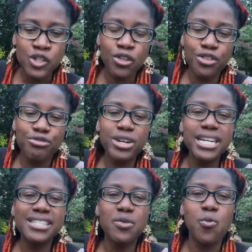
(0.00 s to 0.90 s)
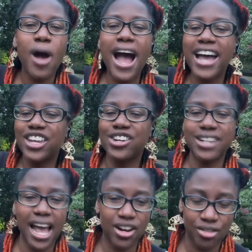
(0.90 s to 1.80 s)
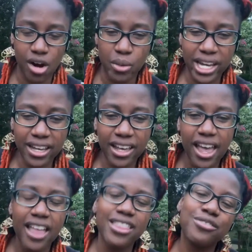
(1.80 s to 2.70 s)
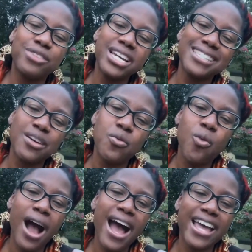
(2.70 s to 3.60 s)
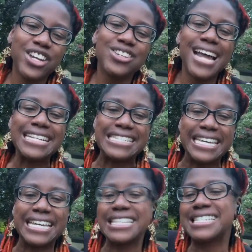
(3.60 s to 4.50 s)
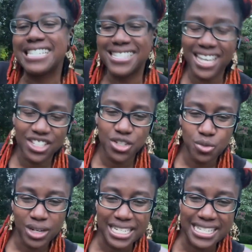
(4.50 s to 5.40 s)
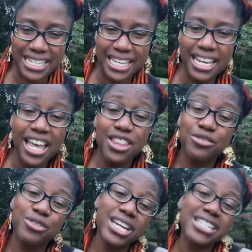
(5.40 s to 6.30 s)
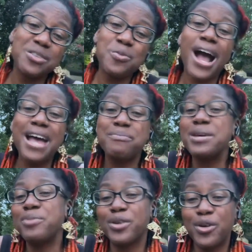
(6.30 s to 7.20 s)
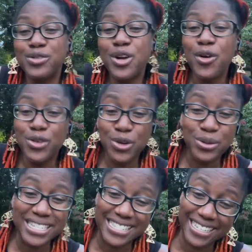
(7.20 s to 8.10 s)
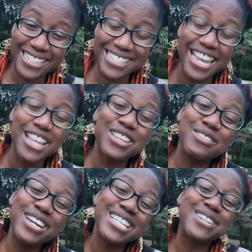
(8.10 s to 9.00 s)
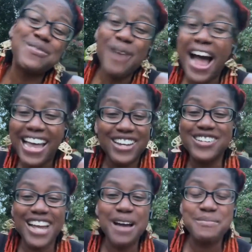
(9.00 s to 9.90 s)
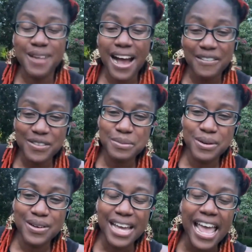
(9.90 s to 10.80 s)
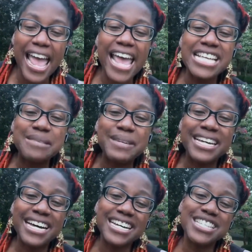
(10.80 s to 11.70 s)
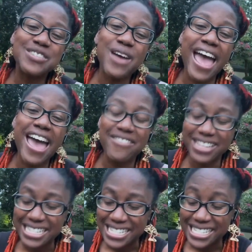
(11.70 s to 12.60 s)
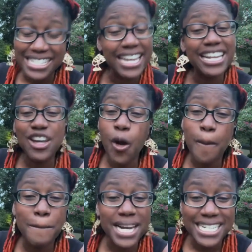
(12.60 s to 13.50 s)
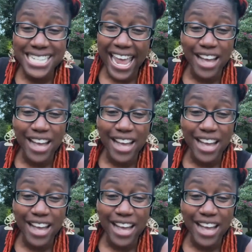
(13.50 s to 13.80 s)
So the reason why you're not growing, the reason why you're not seeing the success you want to see, the reason why people don't know you exist, the reason why you're not profitable is because you haven't sat your butt